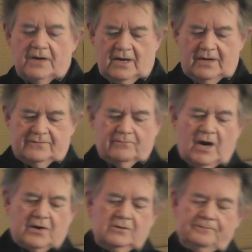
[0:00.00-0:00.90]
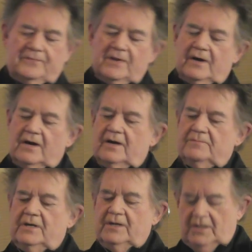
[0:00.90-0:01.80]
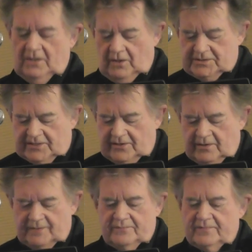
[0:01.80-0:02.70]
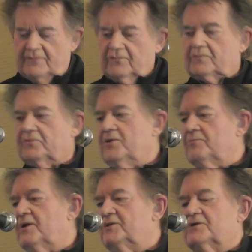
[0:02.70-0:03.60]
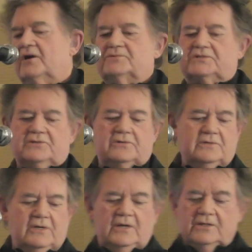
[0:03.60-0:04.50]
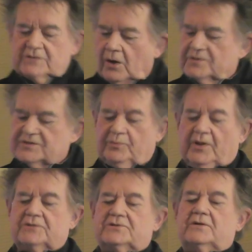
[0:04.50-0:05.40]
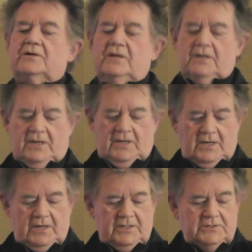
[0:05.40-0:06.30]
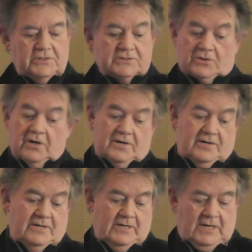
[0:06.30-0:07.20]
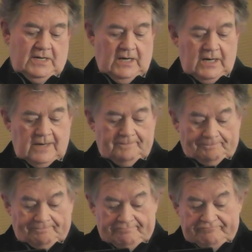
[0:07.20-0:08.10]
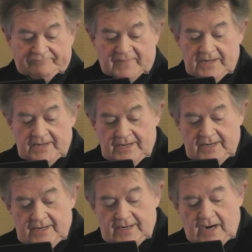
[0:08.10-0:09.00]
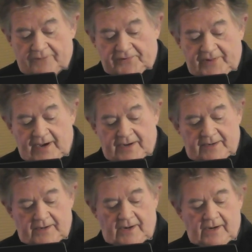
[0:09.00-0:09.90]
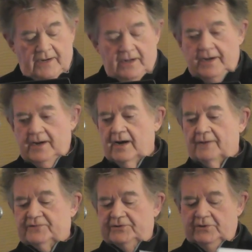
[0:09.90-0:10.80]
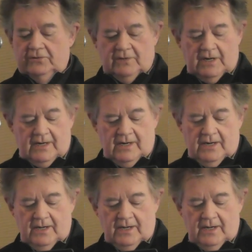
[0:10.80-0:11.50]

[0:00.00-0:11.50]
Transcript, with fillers: uh, model. Um, also, I, I worked with him many times too. It's always a pleasure. He's just good. Um, after that, I, I have to, uh,